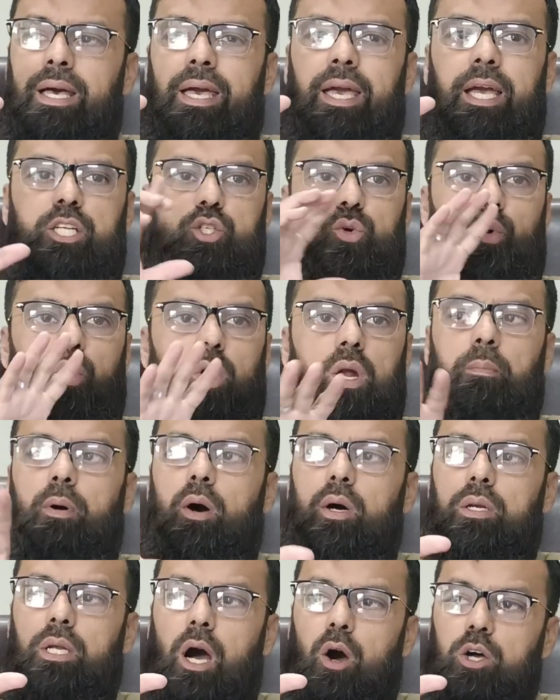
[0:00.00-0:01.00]
it's all
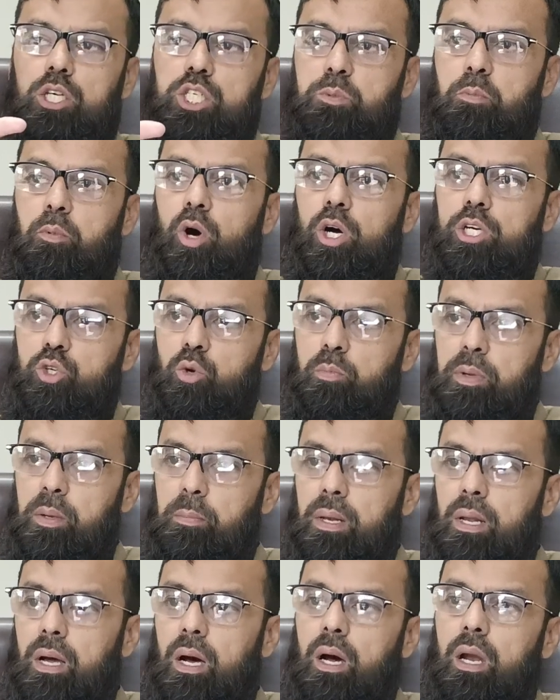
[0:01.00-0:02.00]
about how smart you
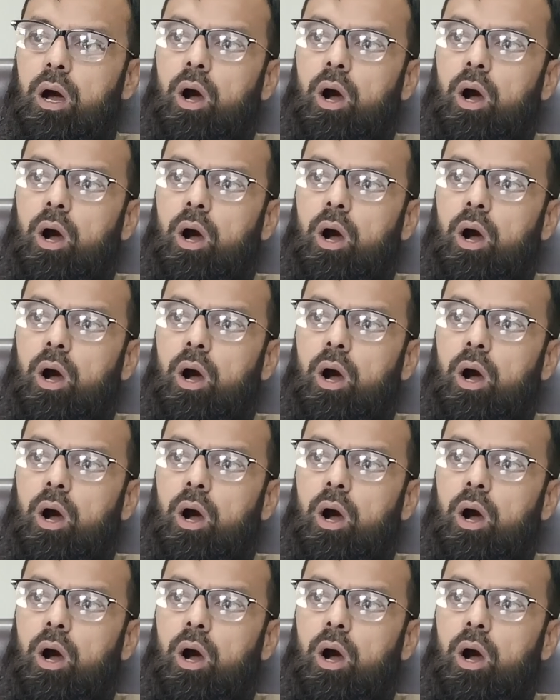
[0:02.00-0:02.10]
people are,